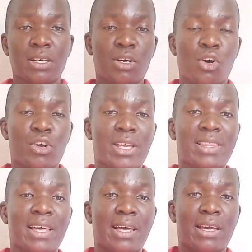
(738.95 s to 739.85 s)
or in
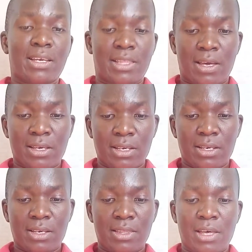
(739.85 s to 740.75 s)

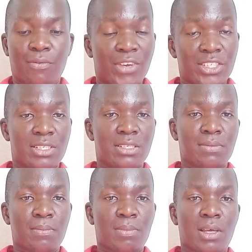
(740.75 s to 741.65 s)
the feast
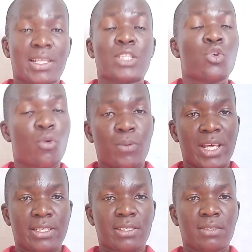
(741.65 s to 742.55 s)
that took
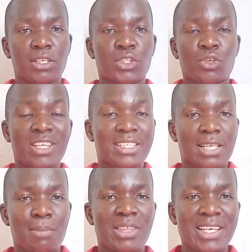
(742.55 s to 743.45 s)
place. So this is
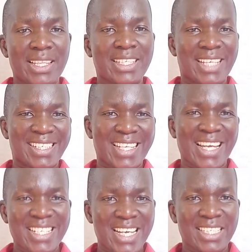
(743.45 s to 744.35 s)
something, this is a
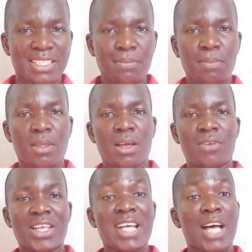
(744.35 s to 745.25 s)
sentence
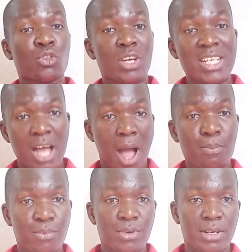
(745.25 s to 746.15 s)
that has already
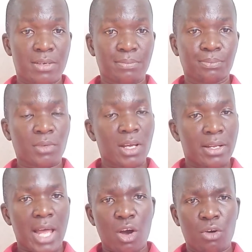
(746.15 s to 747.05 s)
happened.
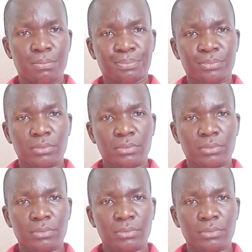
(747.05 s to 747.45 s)
Now